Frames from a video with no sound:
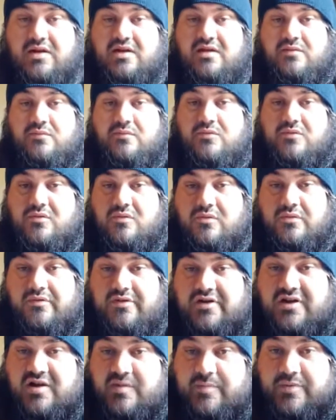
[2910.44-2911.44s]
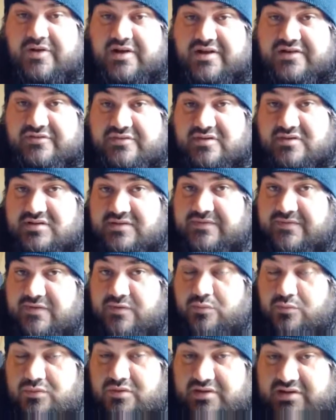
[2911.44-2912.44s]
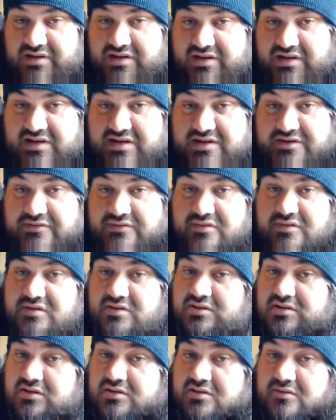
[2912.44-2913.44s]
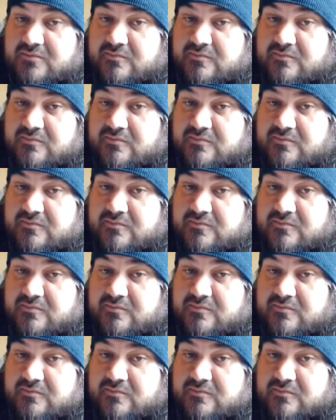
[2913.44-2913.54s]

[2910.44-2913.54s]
And we'll order a couple extras if you want any extras.